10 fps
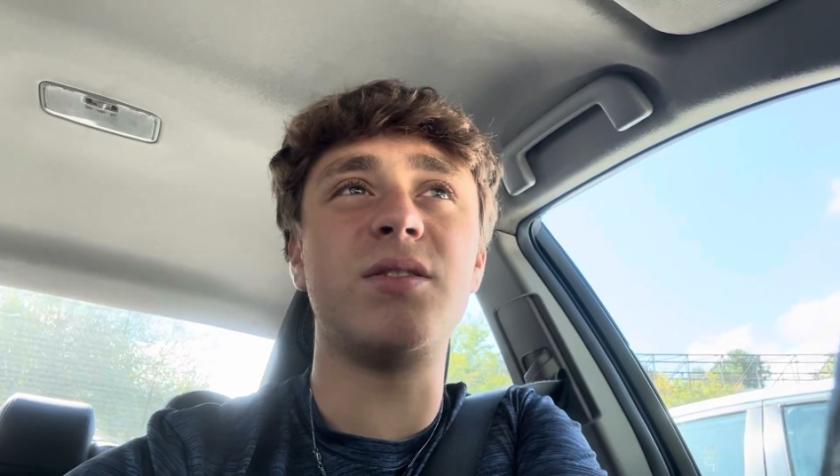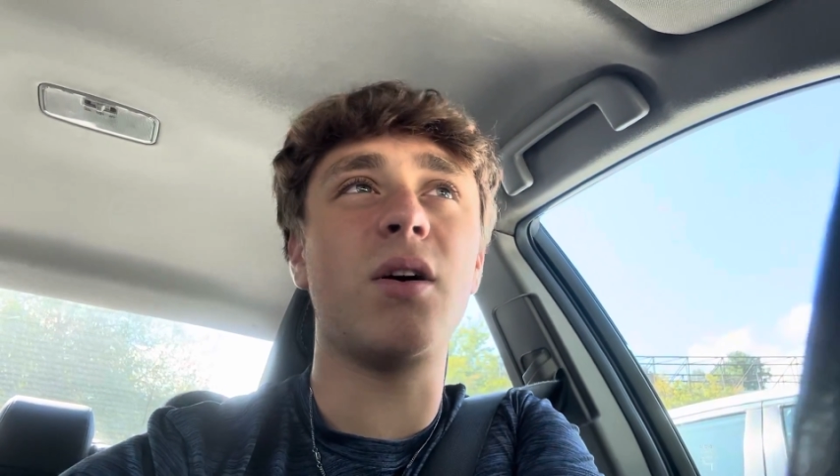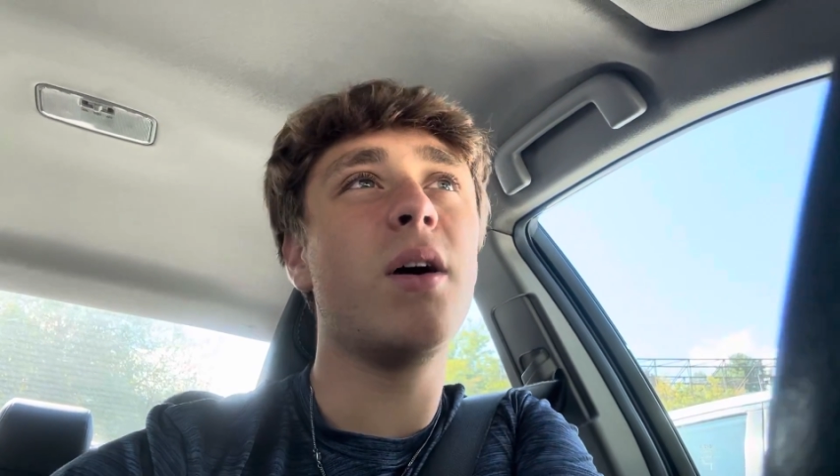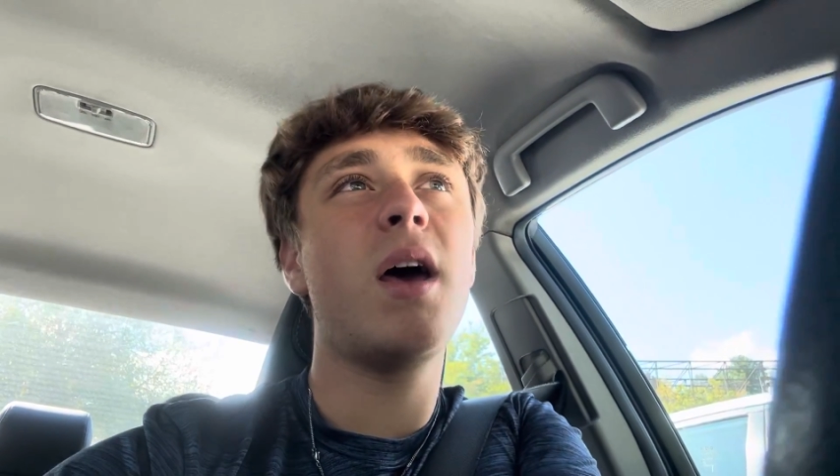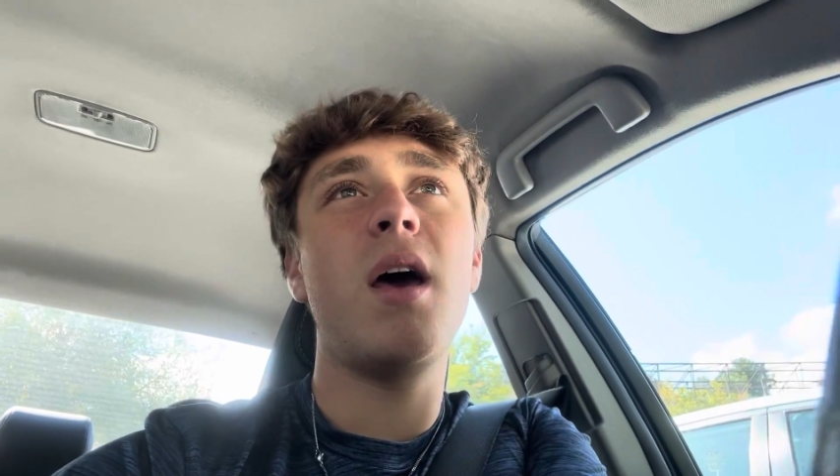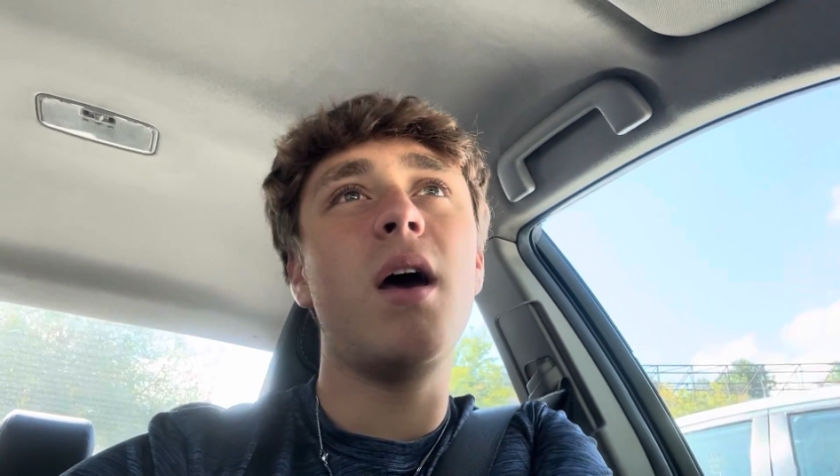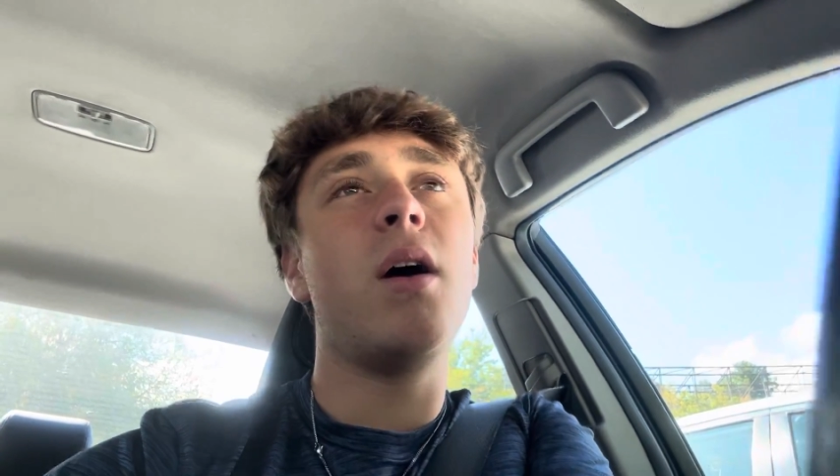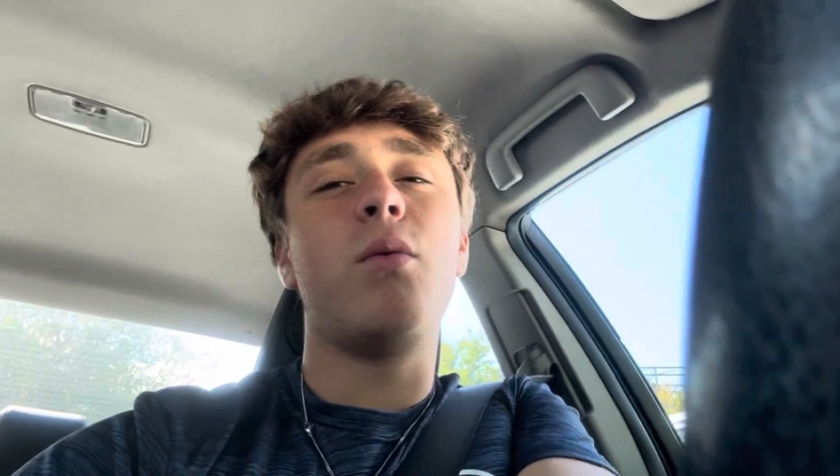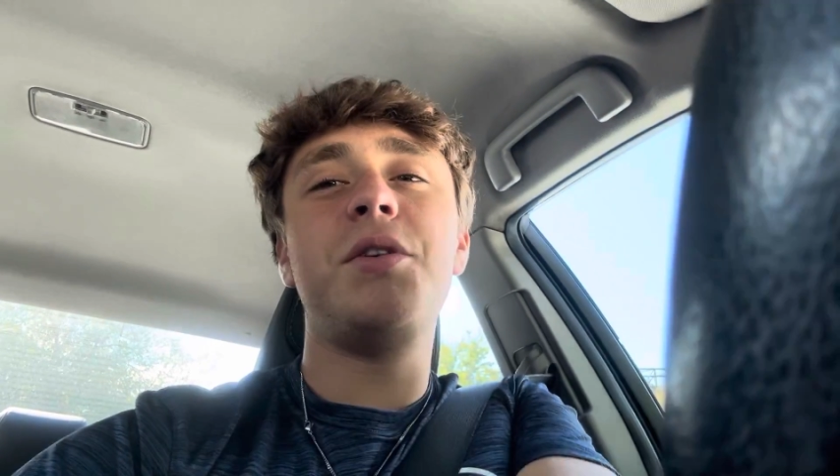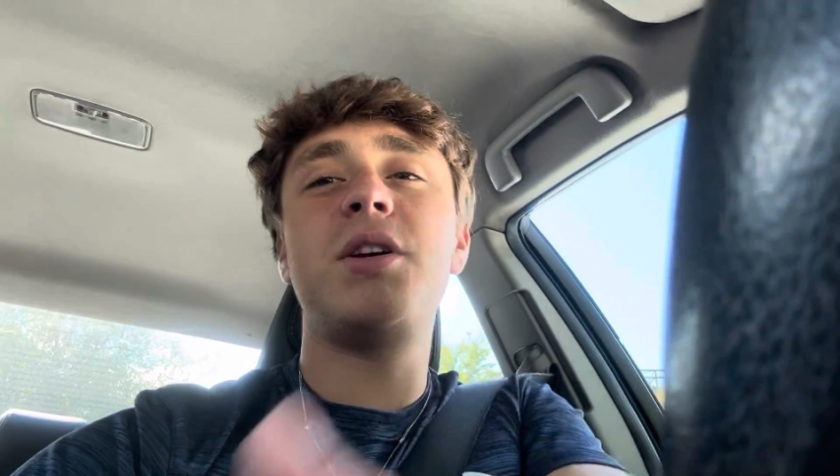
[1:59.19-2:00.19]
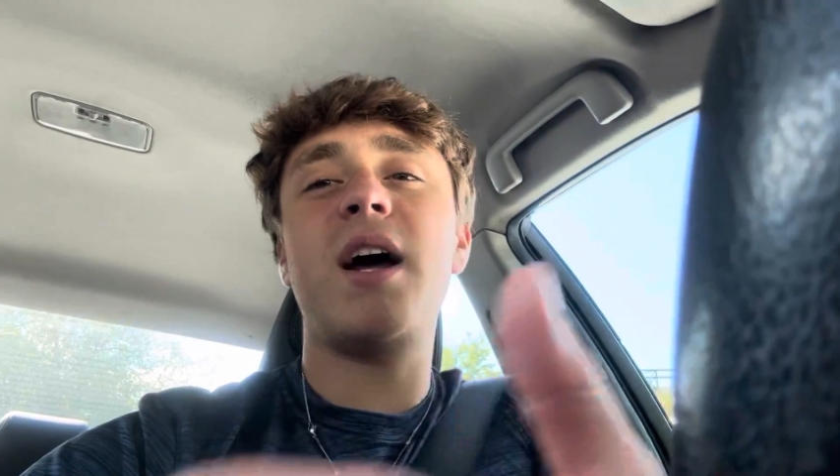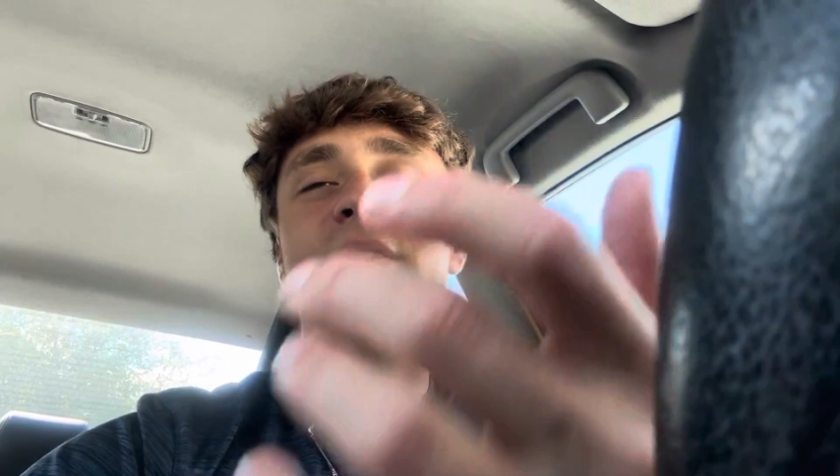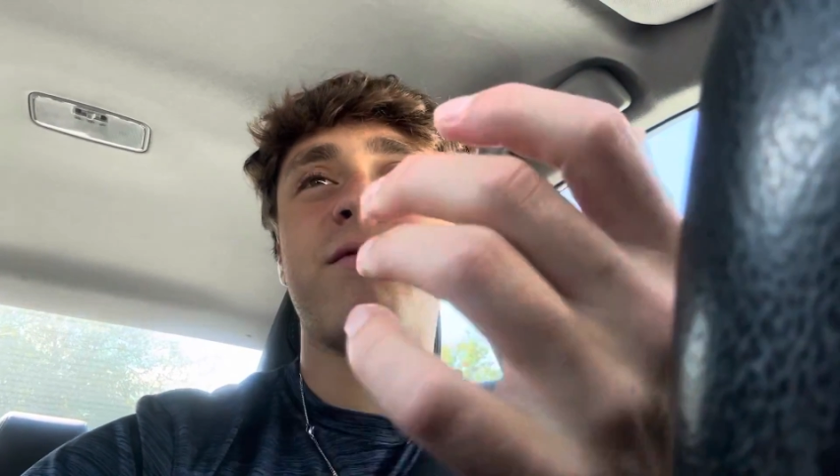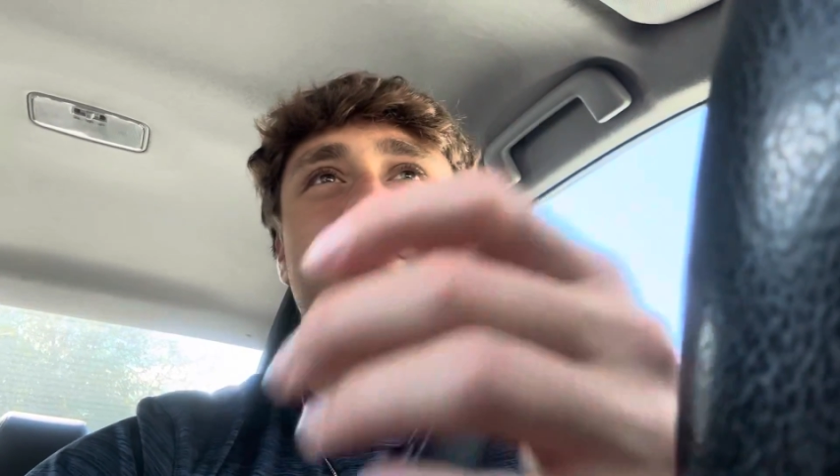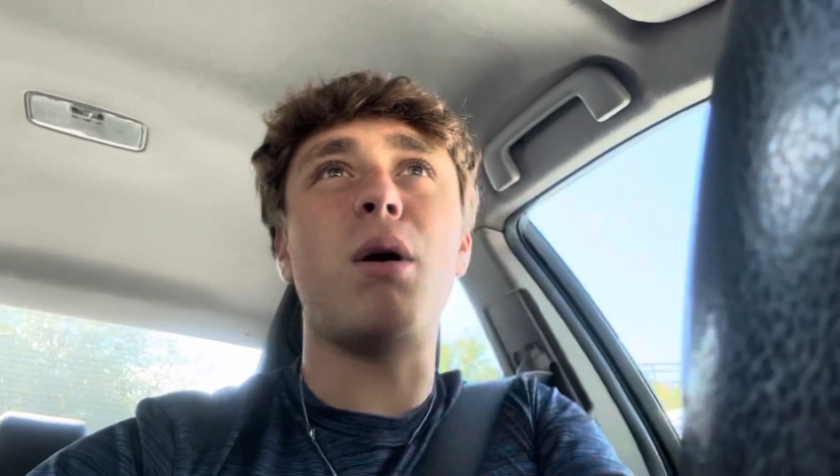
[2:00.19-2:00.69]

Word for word: So we should have